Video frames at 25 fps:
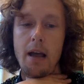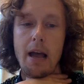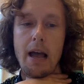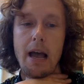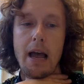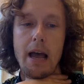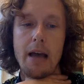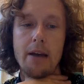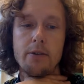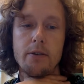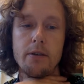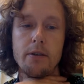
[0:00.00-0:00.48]

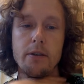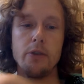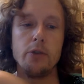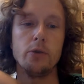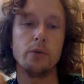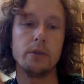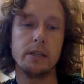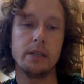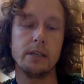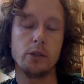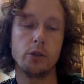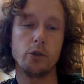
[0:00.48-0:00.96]
and
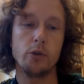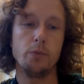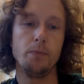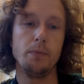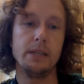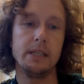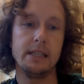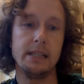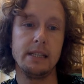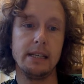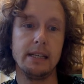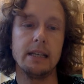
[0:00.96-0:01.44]
use it to be
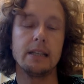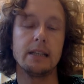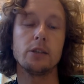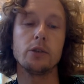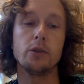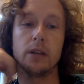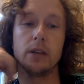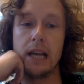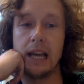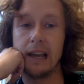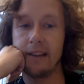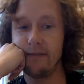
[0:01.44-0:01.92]
seen and to
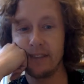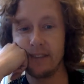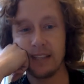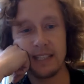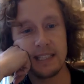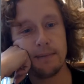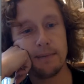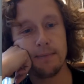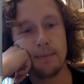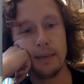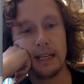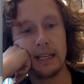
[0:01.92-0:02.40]
gain
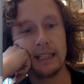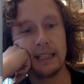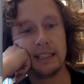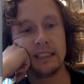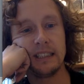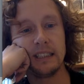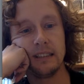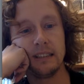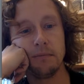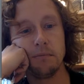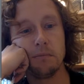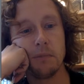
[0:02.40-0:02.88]

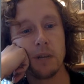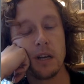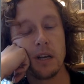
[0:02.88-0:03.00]
visibility.